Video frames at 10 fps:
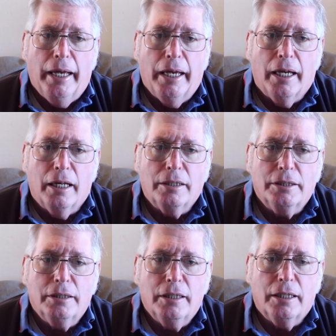
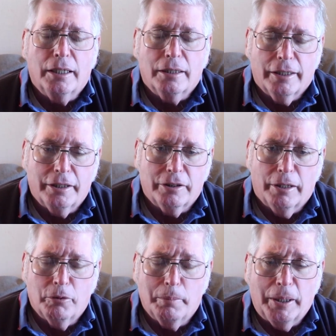and later
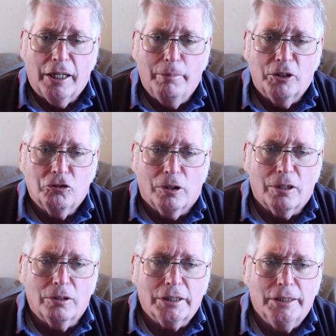they would become
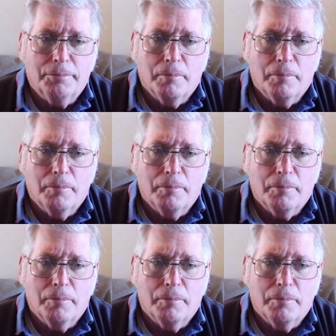encircled.